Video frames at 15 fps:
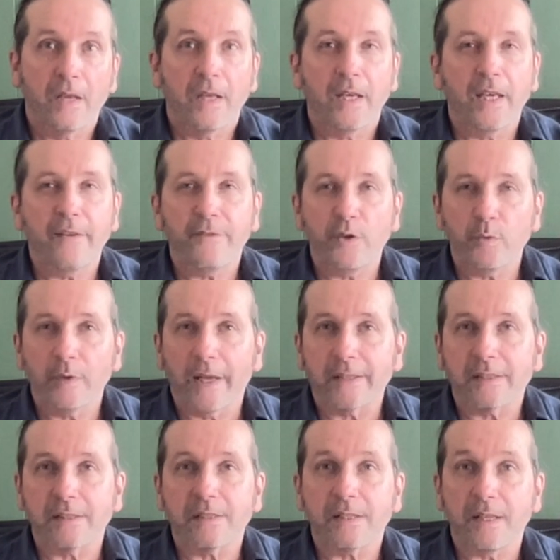If you'd
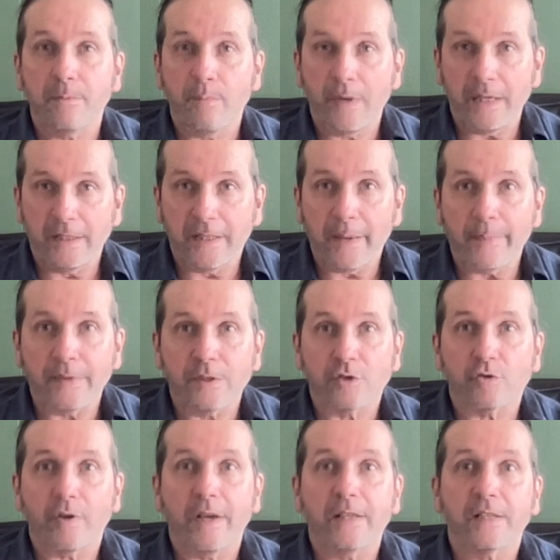like to see me
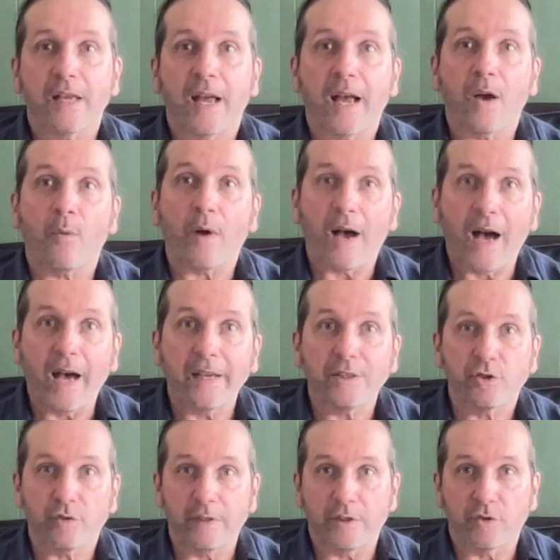demonstrate how I
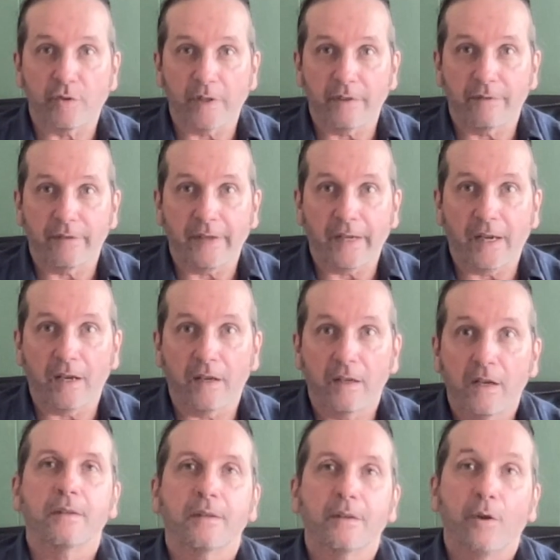treat trigger finger,
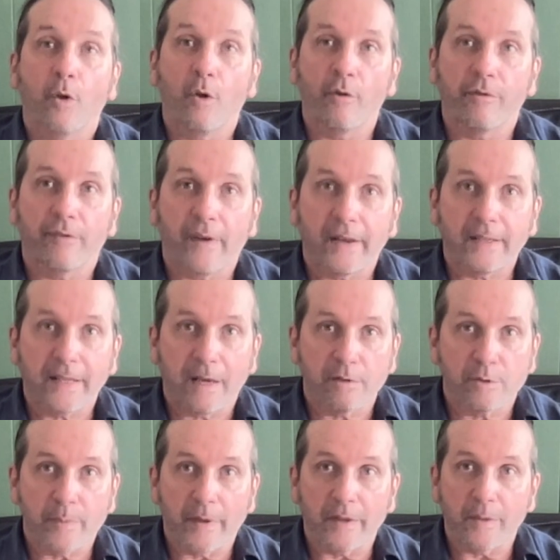or find
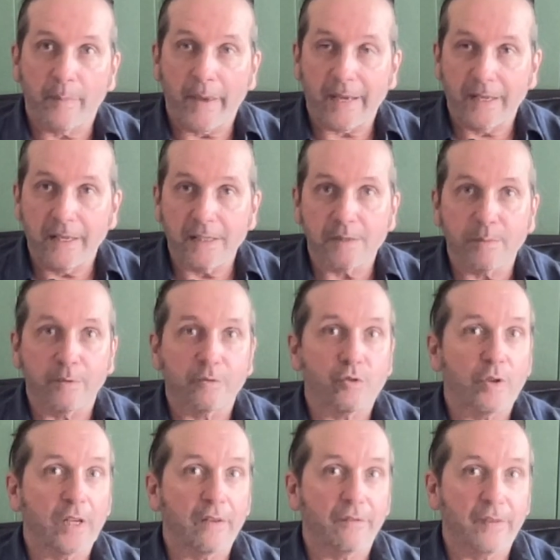out about the mechanism of
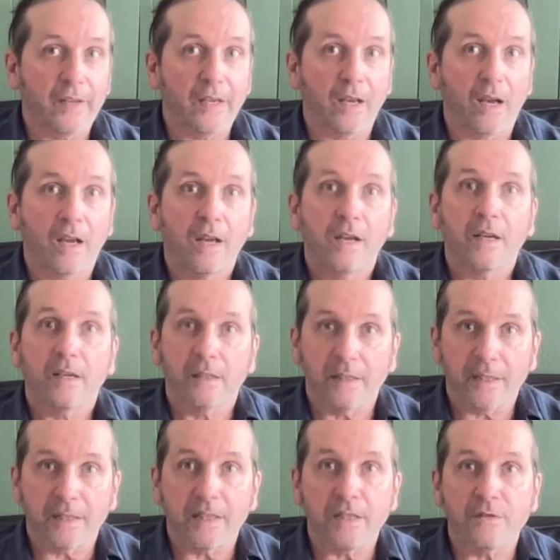trigger finger,
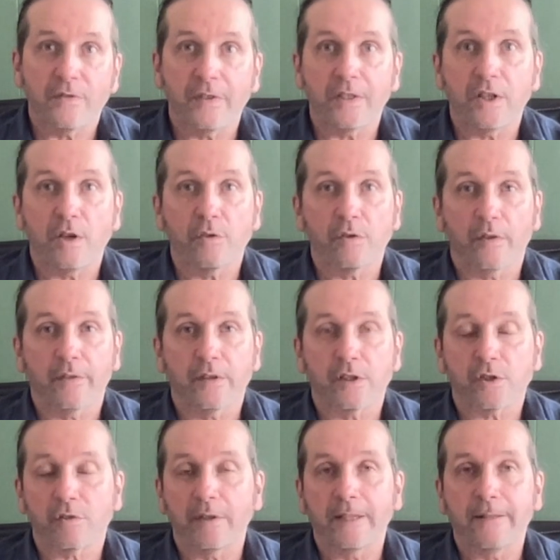click these videos on the
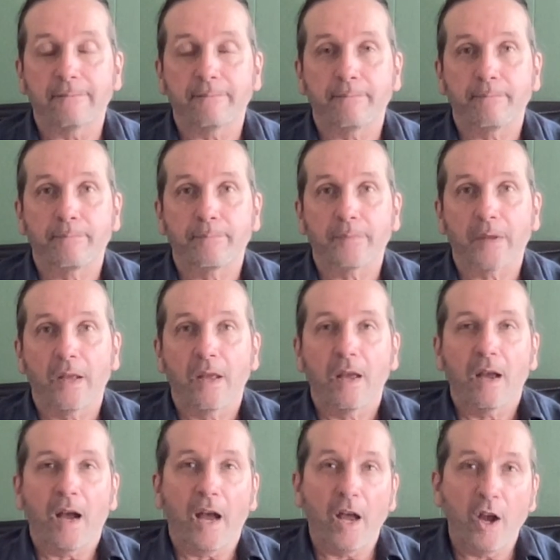screen.
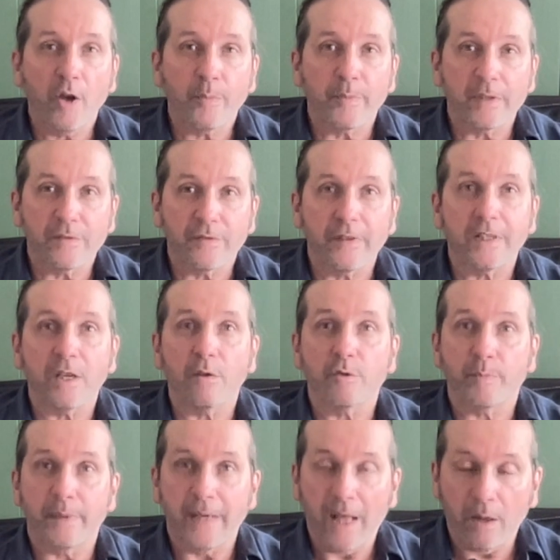I hope this video has
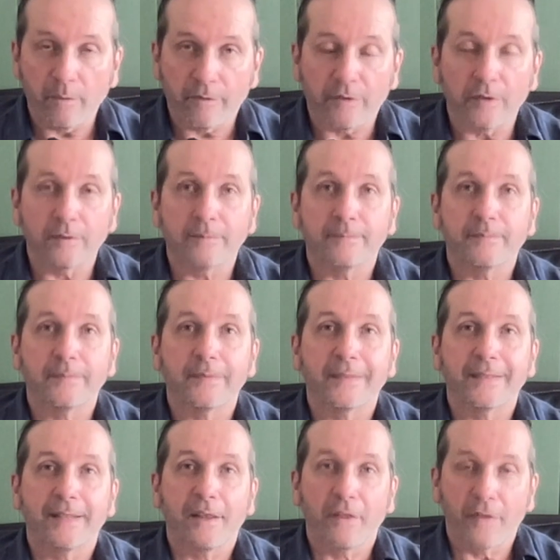been helpful.
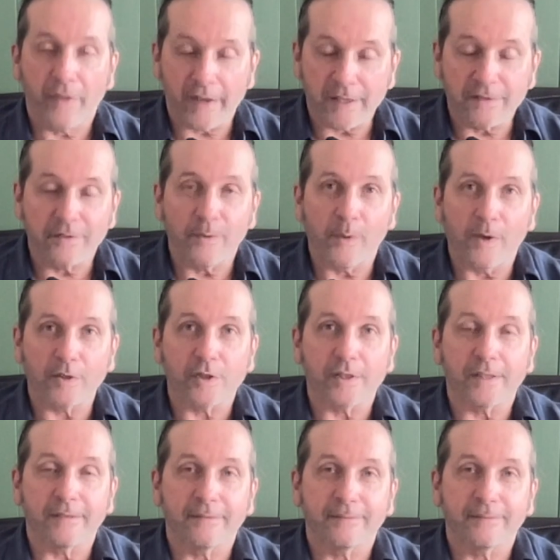Thanks for watching.